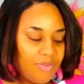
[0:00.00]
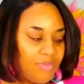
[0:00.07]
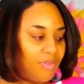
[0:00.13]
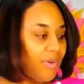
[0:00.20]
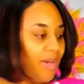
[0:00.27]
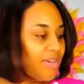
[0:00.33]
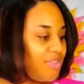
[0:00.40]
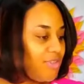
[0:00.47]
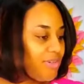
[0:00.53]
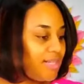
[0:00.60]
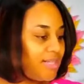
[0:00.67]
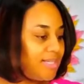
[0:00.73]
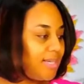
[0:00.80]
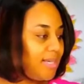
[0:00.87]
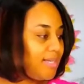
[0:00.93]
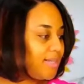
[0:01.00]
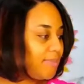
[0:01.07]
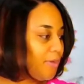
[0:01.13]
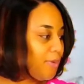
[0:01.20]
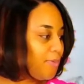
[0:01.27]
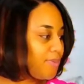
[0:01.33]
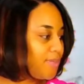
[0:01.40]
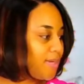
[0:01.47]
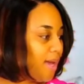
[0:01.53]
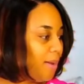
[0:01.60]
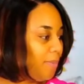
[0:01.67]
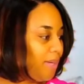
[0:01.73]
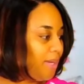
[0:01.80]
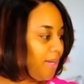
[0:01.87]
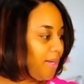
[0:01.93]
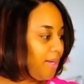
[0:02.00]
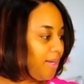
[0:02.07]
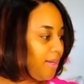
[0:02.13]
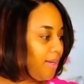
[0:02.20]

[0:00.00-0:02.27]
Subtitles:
So as you can see, Simone's comment